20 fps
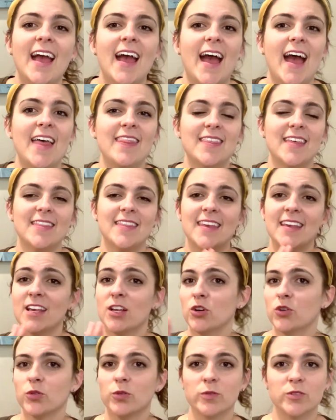and then they can
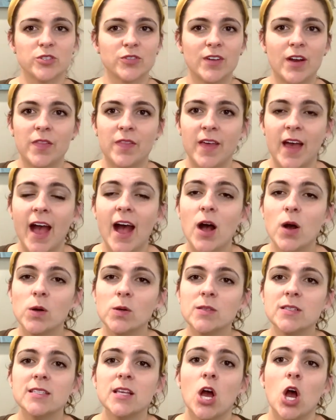cruise around the
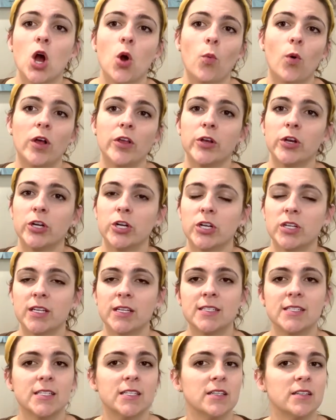house while you're cooking
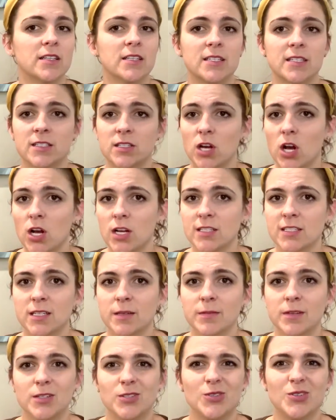dinner. This is awesome
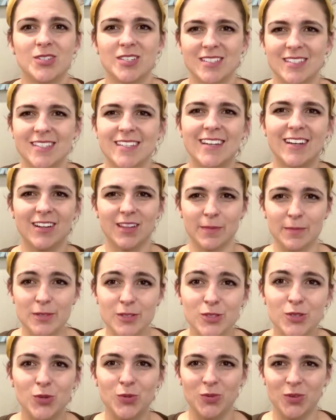because you can just hear them
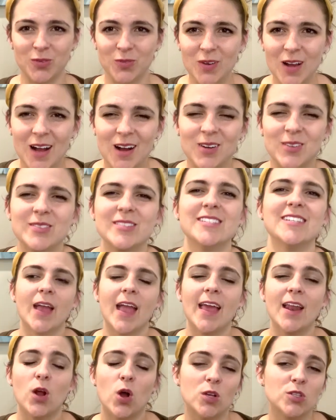scooting around.
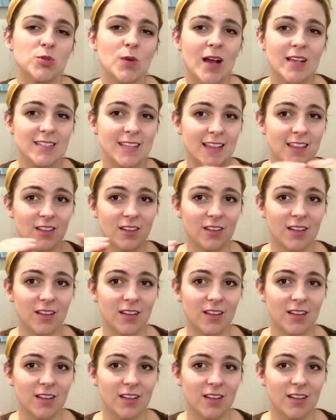It also has that little